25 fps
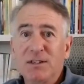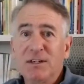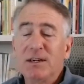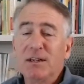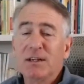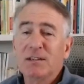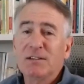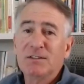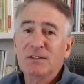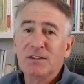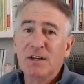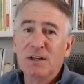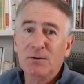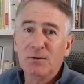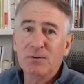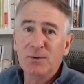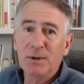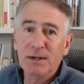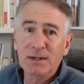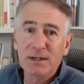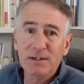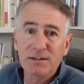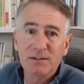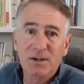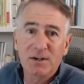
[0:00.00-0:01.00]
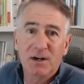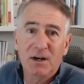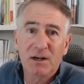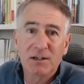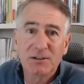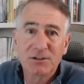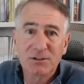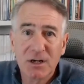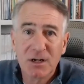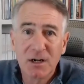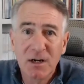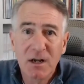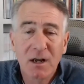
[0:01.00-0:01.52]
and accelerated
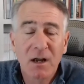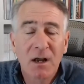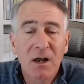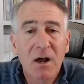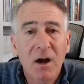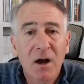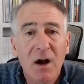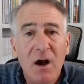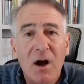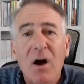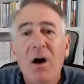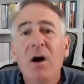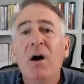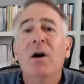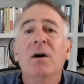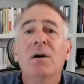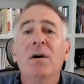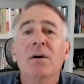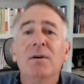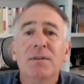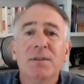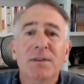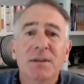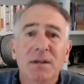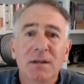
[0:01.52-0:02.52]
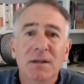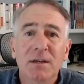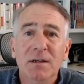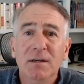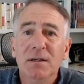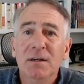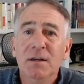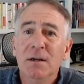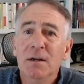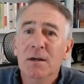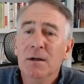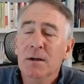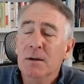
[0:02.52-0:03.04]
touch are
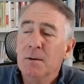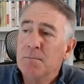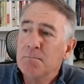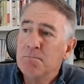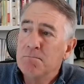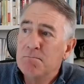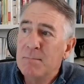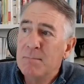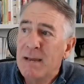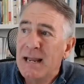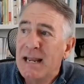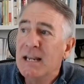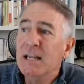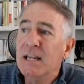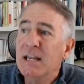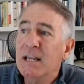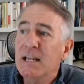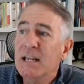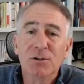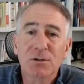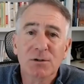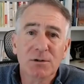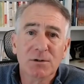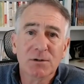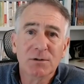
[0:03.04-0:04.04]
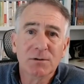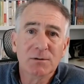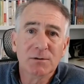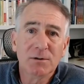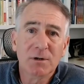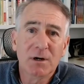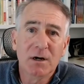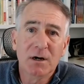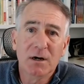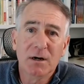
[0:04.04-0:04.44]
the major